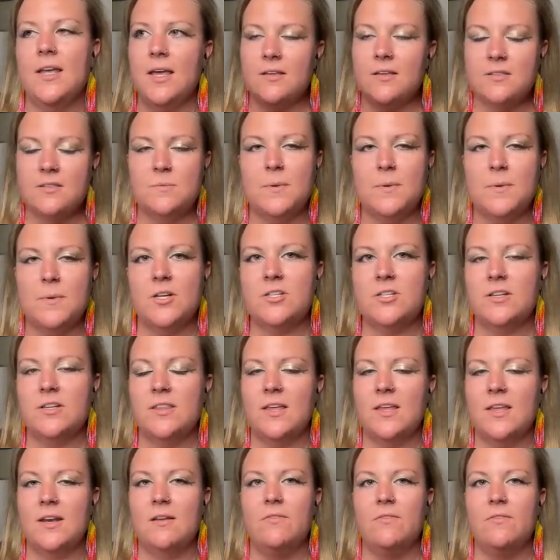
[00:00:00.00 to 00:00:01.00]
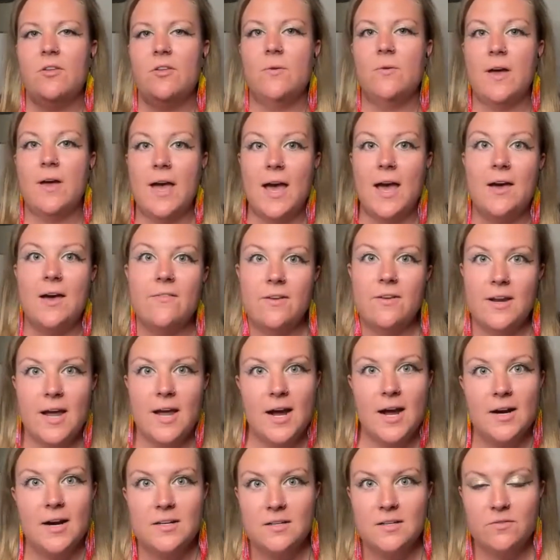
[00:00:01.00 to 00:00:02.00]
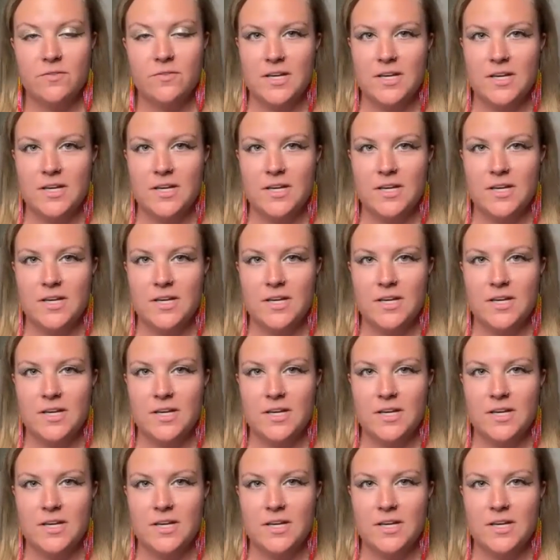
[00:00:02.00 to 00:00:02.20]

especially then if you have an active